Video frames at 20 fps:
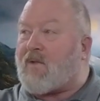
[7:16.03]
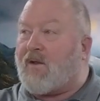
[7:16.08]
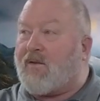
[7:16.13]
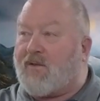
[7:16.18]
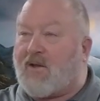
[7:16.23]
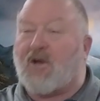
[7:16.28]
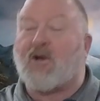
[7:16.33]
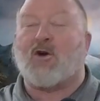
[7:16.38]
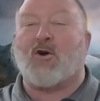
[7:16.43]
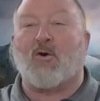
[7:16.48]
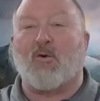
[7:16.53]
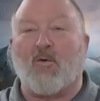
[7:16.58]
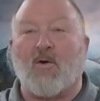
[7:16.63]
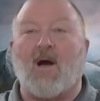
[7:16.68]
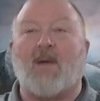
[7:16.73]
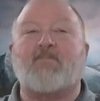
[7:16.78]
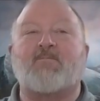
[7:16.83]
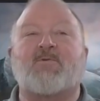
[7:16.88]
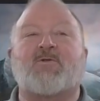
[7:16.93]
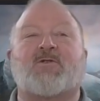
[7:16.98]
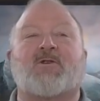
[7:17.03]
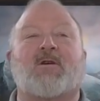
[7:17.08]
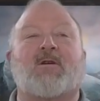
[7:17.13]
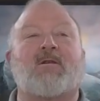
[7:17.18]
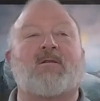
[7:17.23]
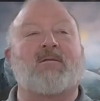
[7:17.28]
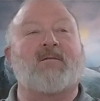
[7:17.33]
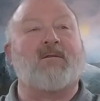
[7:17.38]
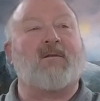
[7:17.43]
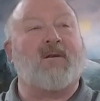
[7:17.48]
the
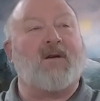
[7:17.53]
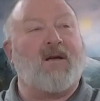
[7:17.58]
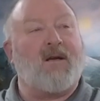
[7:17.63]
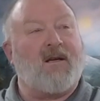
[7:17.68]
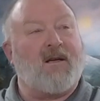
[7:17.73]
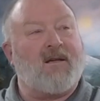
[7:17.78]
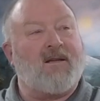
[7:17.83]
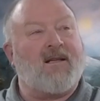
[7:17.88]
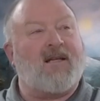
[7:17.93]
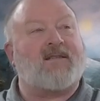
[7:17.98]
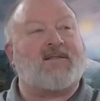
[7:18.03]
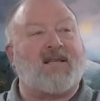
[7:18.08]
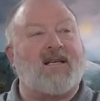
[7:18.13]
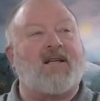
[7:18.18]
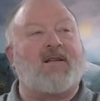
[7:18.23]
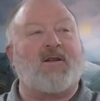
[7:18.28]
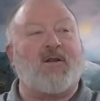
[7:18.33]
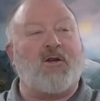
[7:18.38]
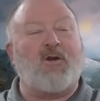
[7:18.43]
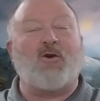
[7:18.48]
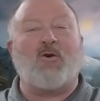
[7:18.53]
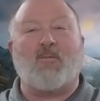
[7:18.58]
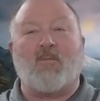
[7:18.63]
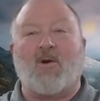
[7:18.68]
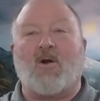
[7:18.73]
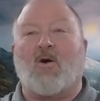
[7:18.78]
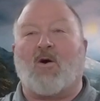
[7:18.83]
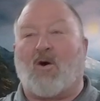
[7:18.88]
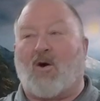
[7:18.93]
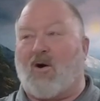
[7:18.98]
corruption that's in the
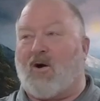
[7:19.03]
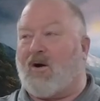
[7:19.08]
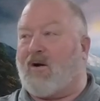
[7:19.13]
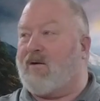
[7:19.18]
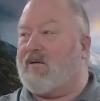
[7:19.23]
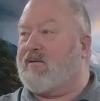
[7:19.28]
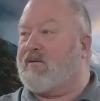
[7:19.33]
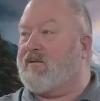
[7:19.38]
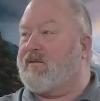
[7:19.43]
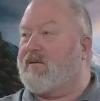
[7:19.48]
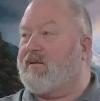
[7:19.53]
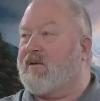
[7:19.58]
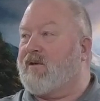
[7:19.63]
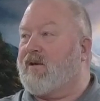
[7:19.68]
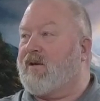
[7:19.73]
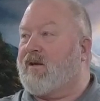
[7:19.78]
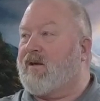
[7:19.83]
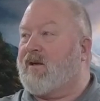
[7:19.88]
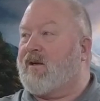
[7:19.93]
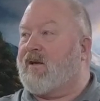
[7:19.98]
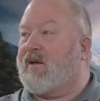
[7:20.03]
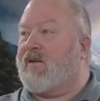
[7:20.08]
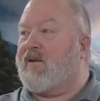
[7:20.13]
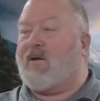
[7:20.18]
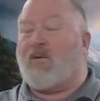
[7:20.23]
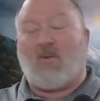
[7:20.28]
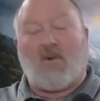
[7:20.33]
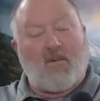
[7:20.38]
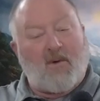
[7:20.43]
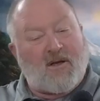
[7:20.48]
human heart. See,
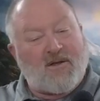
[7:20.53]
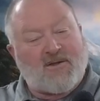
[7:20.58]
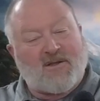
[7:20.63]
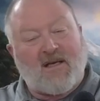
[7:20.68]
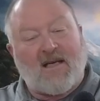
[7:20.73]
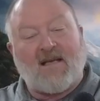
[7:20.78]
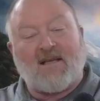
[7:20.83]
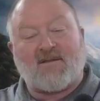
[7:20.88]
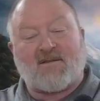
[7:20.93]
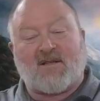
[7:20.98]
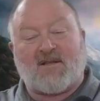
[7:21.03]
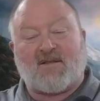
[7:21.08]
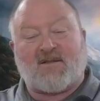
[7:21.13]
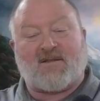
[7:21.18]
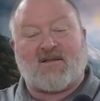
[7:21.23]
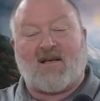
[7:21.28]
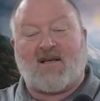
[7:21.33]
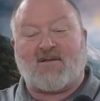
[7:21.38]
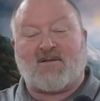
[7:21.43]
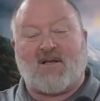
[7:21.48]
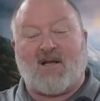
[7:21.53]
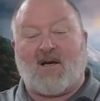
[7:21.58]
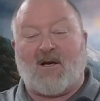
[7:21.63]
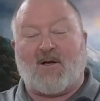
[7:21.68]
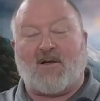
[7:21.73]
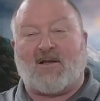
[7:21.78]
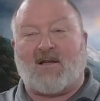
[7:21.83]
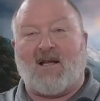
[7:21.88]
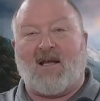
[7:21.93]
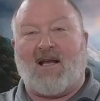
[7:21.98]
what, what Jesus says there
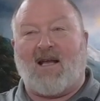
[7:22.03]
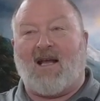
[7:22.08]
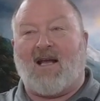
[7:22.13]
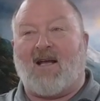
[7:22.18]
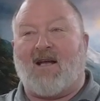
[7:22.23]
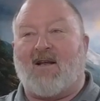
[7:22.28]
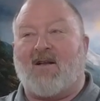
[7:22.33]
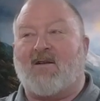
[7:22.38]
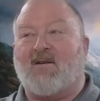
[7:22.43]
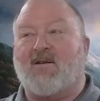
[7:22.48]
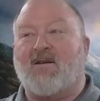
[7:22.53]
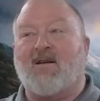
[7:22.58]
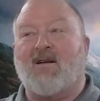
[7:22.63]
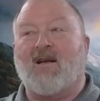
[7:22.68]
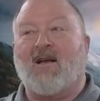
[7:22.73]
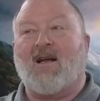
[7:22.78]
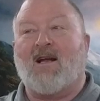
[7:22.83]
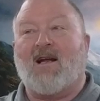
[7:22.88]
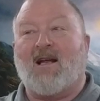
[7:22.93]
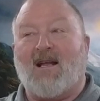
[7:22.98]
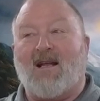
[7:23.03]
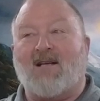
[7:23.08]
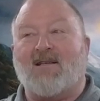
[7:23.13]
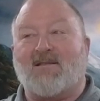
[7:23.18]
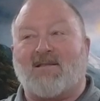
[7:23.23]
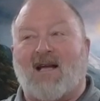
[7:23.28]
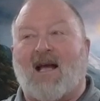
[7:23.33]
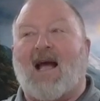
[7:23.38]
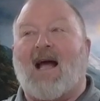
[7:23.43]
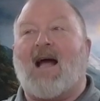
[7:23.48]
at the end
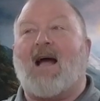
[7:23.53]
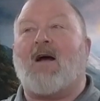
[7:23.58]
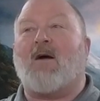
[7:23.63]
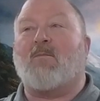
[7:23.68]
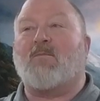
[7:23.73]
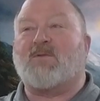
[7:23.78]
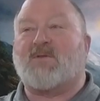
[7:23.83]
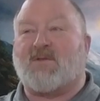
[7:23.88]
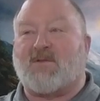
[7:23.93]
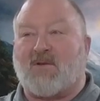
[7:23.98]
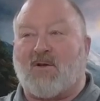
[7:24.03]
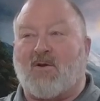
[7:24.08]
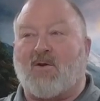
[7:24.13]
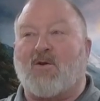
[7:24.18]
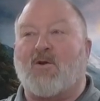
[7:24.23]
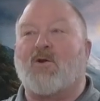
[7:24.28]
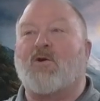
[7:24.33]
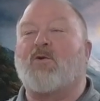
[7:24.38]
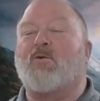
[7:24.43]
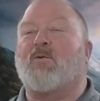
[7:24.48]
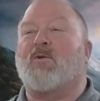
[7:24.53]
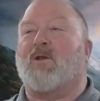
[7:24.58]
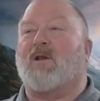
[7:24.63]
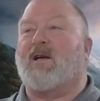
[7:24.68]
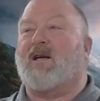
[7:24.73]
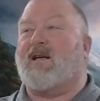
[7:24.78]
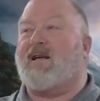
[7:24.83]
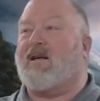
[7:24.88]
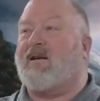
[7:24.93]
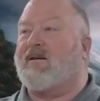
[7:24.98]
is
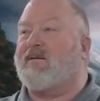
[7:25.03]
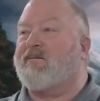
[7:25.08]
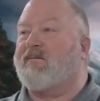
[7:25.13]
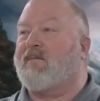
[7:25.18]
absolutely